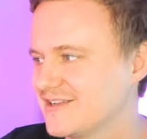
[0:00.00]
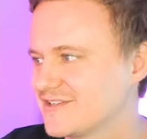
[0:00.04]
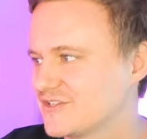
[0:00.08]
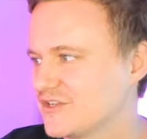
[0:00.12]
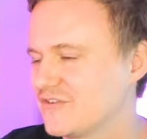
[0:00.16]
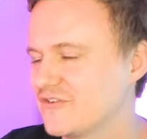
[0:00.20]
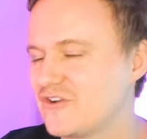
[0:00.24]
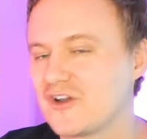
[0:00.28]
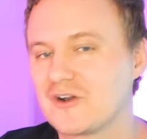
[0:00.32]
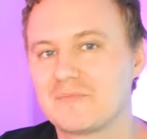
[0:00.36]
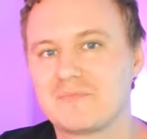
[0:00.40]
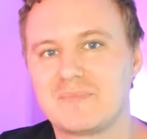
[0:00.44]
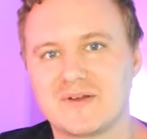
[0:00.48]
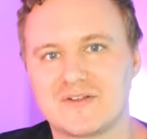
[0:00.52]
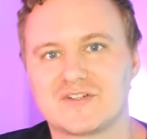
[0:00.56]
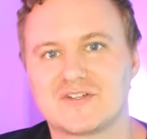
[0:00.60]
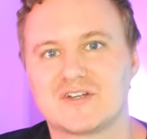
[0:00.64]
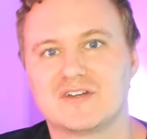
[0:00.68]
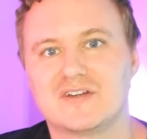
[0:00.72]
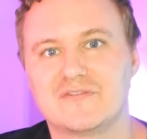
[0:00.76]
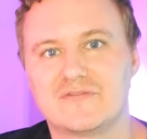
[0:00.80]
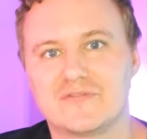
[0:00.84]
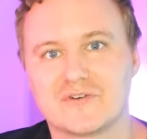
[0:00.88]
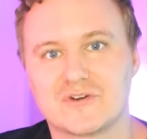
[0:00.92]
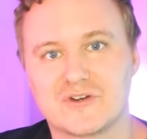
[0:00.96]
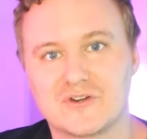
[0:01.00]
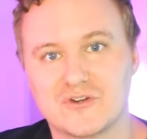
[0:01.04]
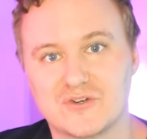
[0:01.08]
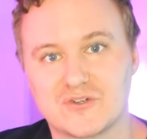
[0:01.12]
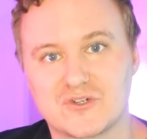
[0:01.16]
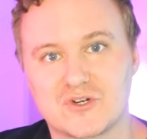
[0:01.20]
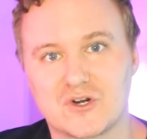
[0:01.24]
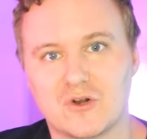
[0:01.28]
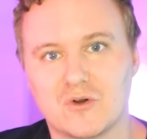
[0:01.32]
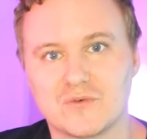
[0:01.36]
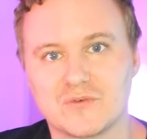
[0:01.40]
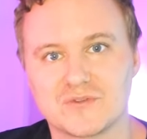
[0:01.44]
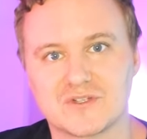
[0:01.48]
So you've got a bunch of different
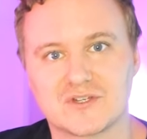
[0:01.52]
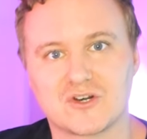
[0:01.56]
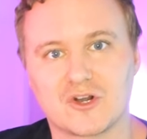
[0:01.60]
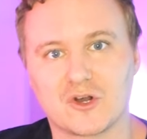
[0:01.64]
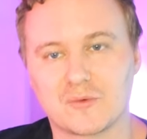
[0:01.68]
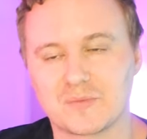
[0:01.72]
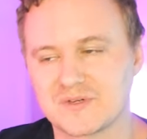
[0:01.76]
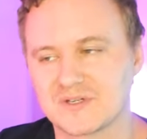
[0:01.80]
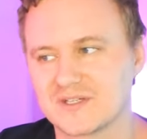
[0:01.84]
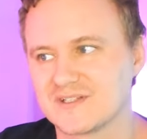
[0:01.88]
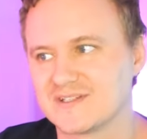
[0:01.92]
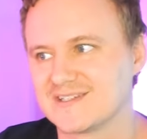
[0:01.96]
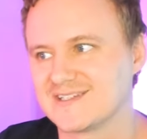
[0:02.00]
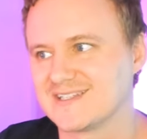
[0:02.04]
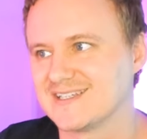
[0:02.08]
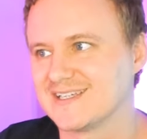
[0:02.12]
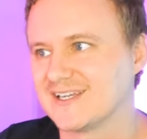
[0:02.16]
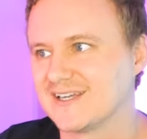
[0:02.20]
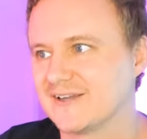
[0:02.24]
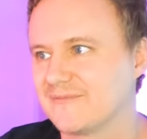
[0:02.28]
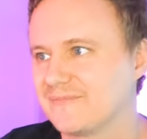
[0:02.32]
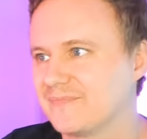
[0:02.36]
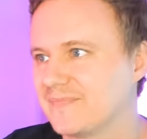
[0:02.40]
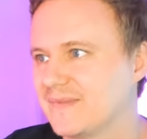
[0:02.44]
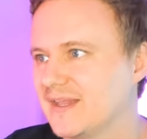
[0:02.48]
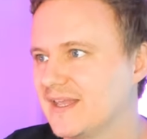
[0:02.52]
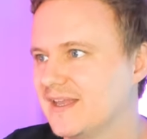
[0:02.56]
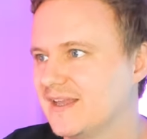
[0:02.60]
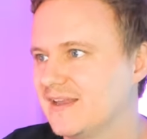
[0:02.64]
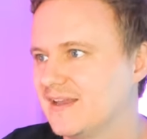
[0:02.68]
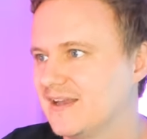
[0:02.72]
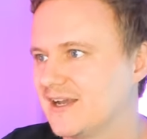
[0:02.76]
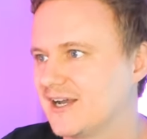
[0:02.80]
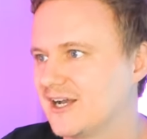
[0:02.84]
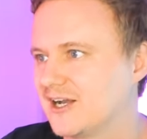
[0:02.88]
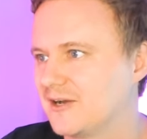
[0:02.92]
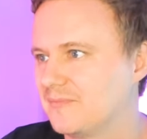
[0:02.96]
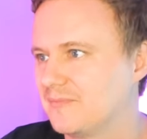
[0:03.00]
controls and options here.
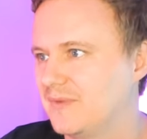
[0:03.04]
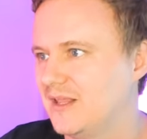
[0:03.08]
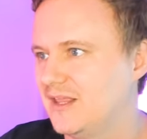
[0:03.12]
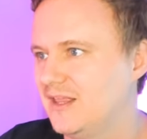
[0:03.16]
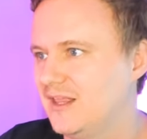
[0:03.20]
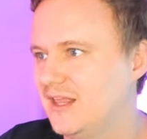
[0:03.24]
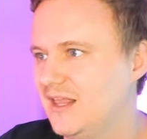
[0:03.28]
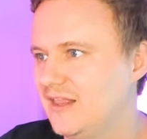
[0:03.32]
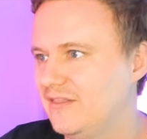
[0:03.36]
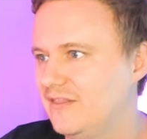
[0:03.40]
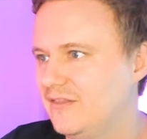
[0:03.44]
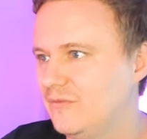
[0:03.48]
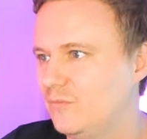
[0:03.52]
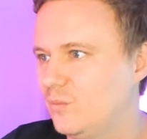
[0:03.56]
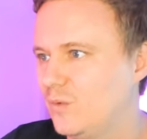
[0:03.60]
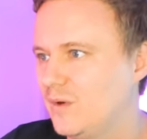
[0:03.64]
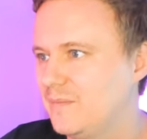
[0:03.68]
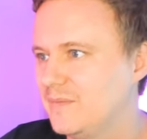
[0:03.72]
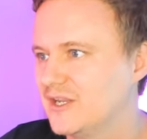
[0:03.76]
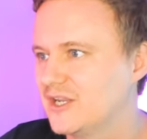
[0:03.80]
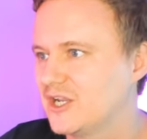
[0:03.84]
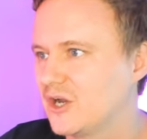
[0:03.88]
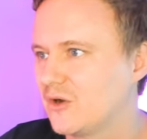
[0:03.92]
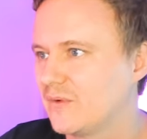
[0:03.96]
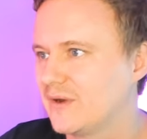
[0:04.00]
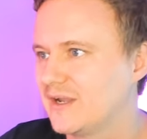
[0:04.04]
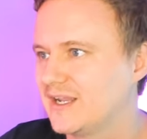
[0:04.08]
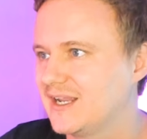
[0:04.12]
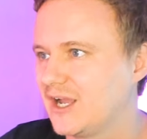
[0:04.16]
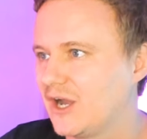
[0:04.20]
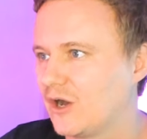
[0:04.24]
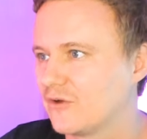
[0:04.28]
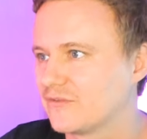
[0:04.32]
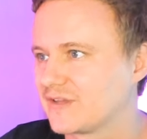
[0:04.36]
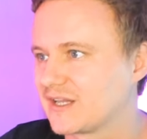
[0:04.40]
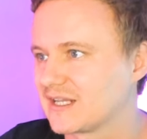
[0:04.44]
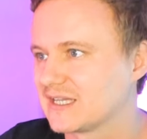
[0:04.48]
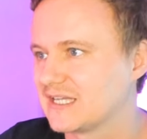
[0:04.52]
Um, when we're going
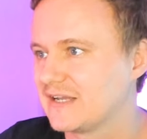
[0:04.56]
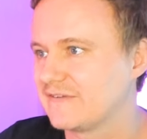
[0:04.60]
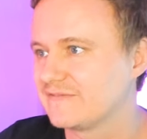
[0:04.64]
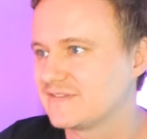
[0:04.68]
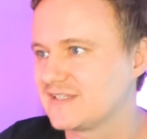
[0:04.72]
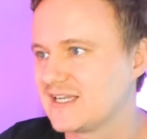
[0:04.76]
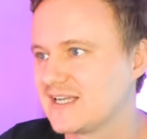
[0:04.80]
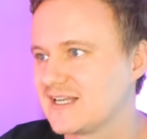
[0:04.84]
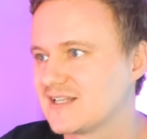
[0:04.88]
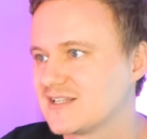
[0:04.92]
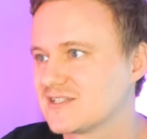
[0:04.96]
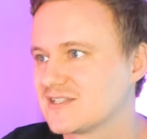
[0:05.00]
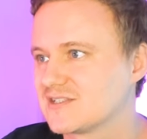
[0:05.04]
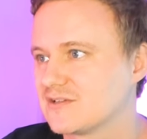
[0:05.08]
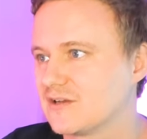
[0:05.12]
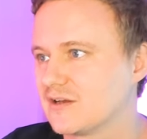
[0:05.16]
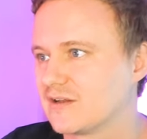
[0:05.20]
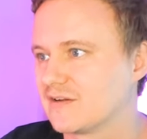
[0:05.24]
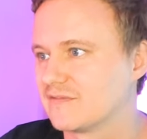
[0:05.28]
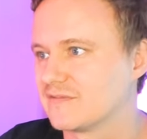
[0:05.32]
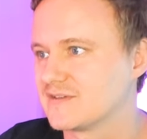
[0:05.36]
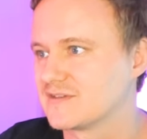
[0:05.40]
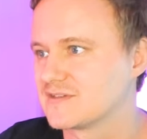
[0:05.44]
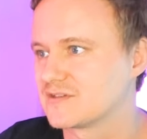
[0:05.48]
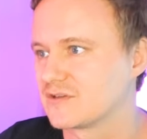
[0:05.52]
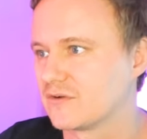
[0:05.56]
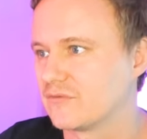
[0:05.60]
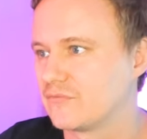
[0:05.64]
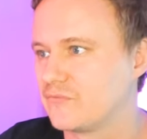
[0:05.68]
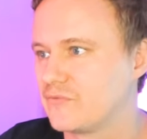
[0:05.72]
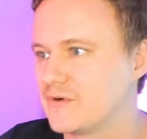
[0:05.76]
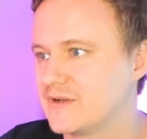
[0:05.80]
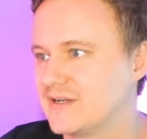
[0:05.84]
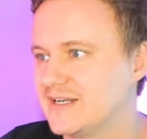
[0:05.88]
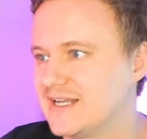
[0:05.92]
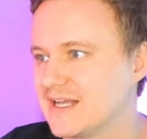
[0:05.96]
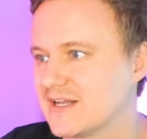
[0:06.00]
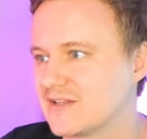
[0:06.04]
on the left-hand side of the
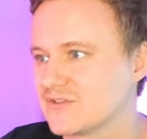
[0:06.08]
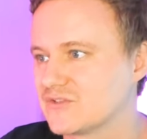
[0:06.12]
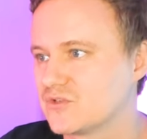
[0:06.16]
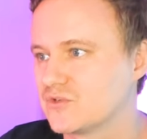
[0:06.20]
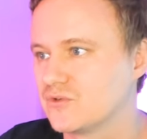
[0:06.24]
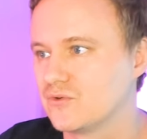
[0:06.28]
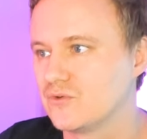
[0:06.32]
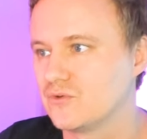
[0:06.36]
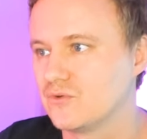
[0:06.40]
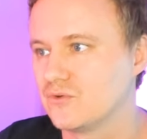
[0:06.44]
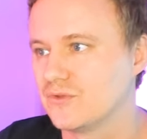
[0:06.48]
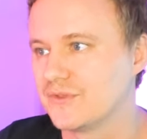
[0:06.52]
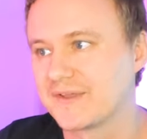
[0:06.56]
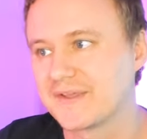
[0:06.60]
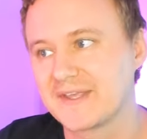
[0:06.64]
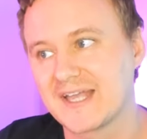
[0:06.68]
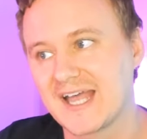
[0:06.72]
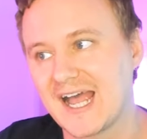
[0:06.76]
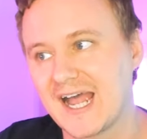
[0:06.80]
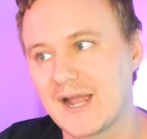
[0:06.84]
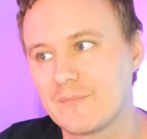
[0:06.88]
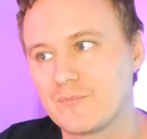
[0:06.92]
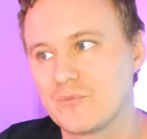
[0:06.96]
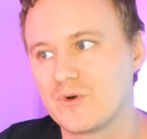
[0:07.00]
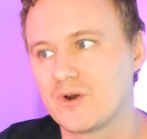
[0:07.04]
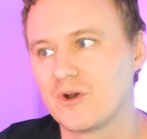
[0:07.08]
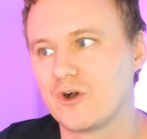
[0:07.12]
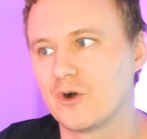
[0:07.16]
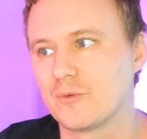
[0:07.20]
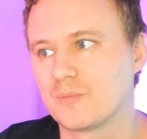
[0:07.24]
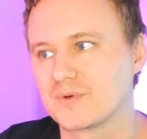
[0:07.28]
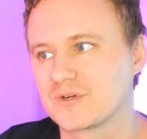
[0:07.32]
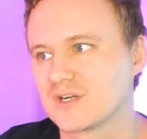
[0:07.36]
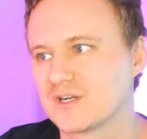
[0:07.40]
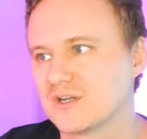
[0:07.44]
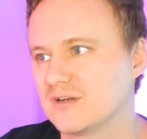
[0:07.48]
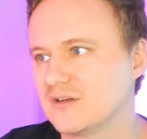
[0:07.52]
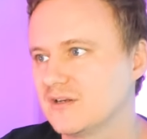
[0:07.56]
software down to the camera
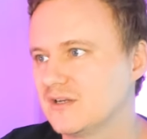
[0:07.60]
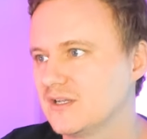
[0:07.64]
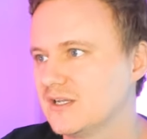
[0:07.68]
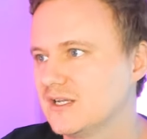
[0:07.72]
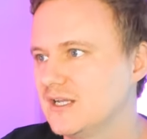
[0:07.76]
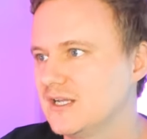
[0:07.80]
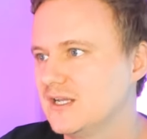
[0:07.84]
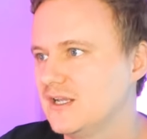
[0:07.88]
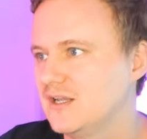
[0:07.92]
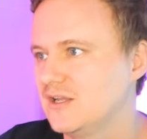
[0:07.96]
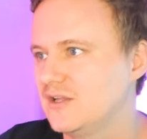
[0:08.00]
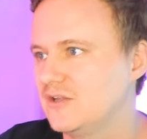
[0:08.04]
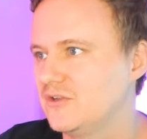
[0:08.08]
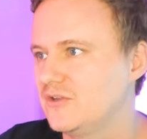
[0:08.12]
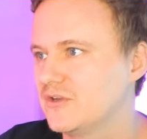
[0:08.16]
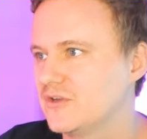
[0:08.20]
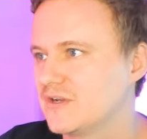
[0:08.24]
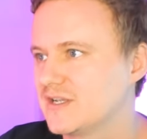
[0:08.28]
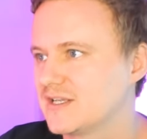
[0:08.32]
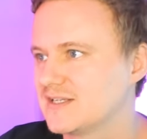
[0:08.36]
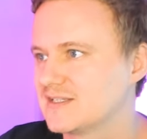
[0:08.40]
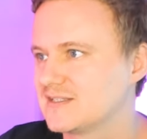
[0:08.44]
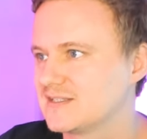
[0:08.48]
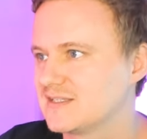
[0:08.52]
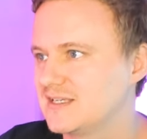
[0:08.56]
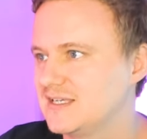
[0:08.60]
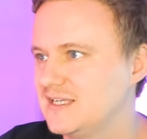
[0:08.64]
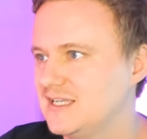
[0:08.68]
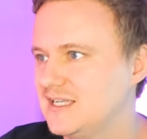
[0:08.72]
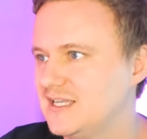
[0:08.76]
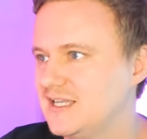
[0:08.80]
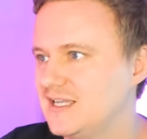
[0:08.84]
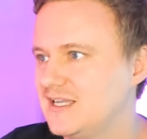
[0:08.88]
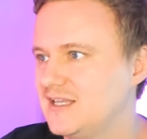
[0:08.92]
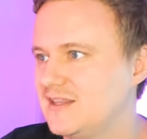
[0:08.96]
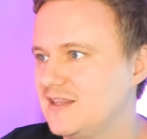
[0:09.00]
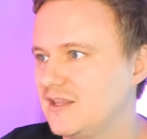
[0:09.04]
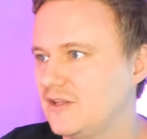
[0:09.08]
option, you can see
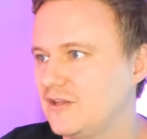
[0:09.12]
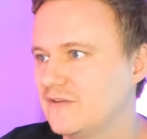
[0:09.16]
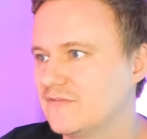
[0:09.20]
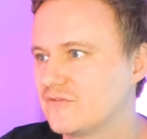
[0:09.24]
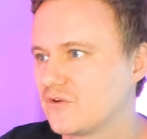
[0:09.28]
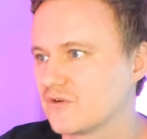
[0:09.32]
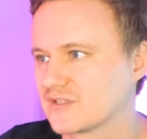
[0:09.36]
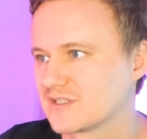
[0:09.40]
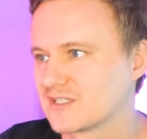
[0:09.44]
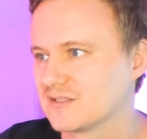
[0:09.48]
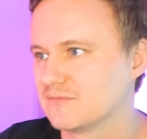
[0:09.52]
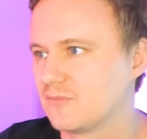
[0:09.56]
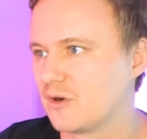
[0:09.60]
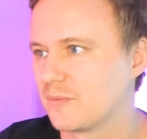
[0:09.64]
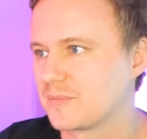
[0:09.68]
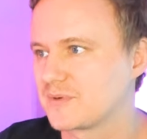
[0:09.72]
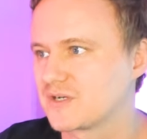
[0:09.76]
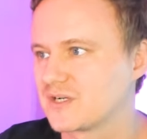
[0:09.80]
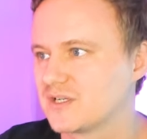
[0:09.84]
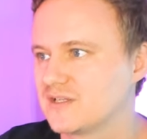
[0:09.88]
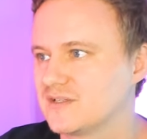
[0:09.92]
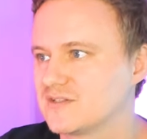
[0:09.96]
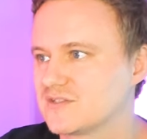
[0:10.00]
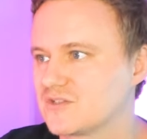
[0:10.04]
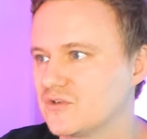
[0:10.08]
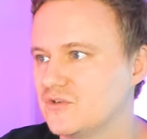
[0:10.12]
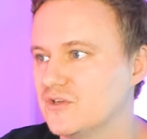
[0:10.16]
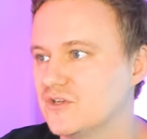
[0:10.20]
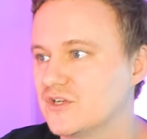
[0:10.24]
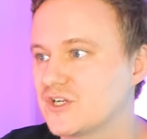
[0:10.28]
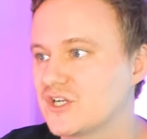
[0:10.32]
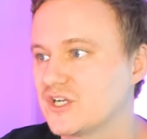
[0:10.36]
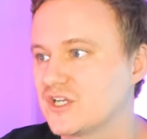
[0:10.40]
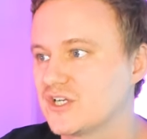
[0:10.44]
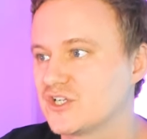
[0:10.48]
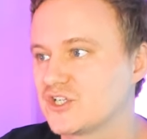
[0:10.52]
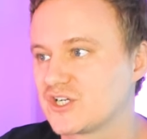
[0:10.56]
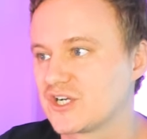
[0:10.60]
here that you've got some options so you
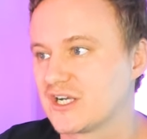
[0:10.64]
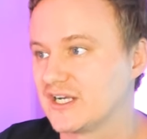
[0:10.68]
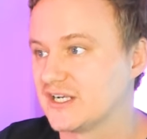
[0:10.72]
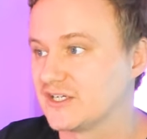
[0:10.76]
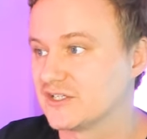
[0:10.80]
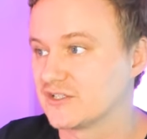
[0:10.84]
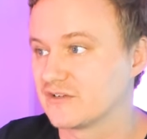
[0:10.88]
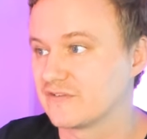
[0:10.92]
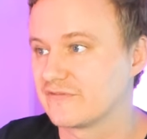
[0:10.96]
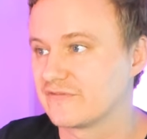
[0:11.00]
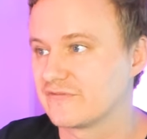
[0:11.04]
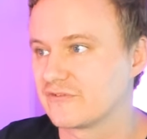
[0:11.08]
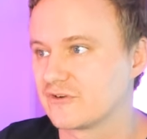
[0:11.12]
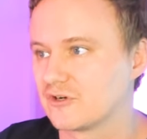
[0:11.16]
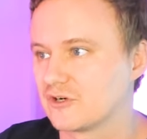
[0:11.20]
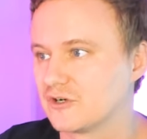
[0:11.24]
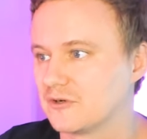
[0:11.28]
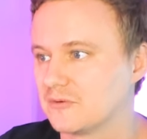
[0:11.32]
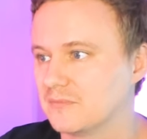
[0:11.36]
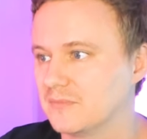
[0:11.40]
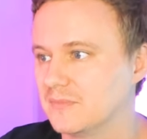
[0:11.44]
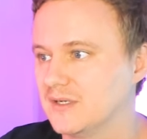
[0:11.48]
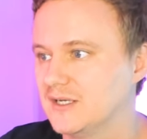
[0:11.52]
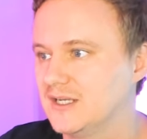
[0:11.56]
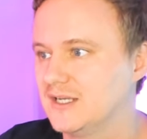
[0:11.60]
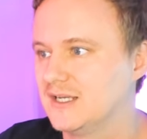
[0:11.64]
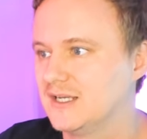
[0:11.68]
can change it from